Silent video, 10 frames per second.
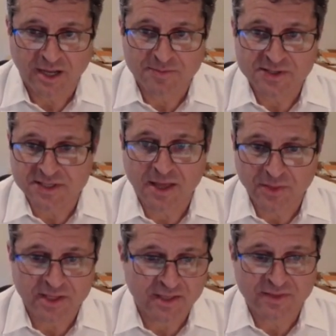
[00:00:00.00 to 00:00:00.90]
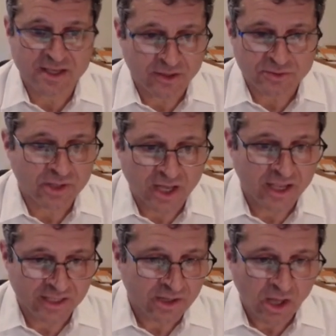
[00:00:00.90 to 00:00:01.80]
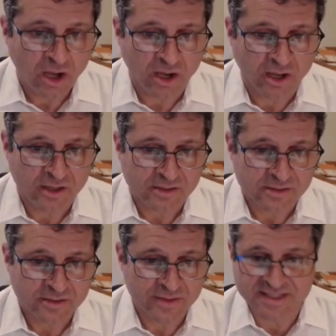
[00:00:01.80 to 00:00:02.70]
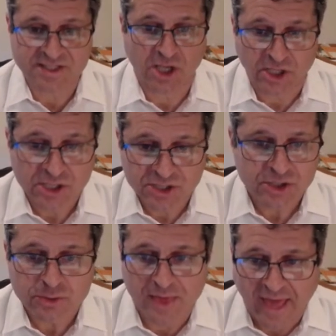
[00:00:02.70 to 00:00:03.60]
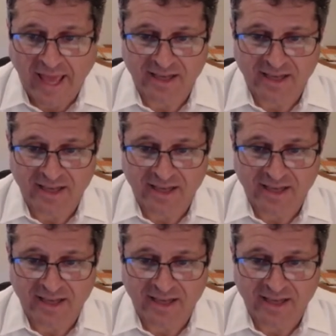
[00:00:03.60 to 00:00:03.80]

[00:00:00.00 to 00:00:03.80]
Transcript: There's nothing in the underlying law that's going to do that.